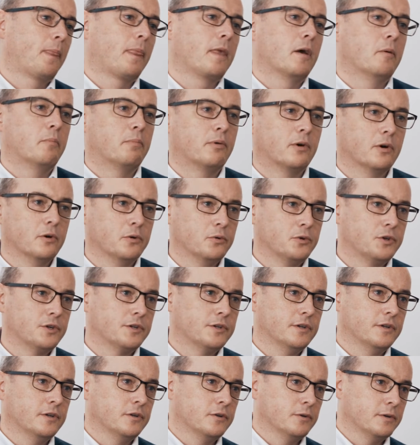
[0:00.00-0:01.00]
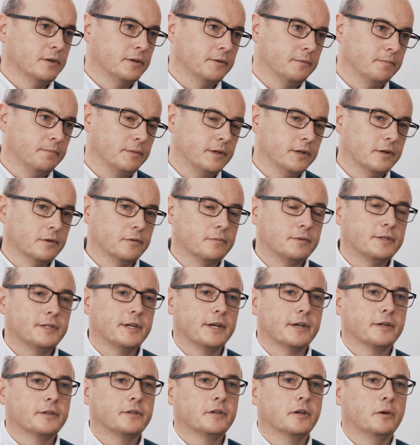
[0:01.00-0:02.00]
approach to doing
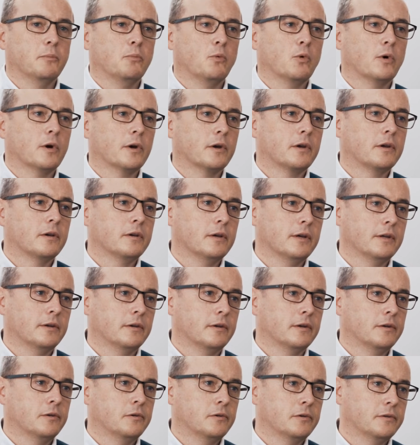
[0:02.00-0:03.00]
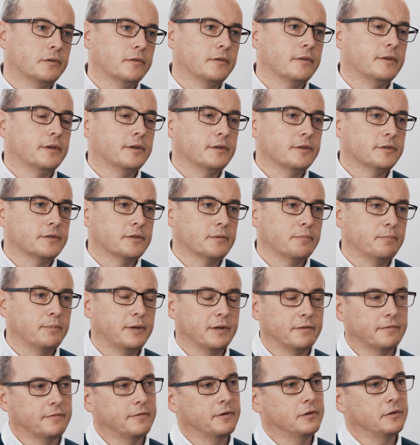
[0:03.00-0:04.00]
tech type work and all of the things and
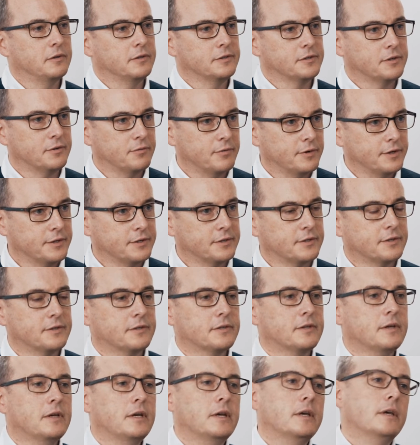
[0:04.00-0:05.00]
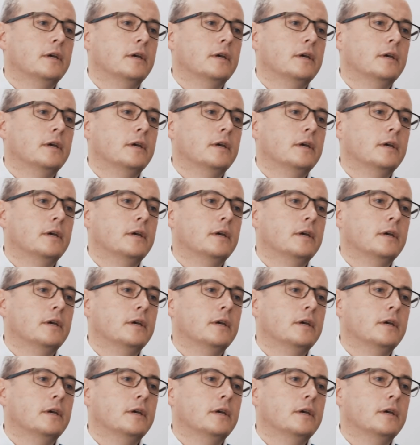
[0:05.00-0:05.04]
pitfalls and risks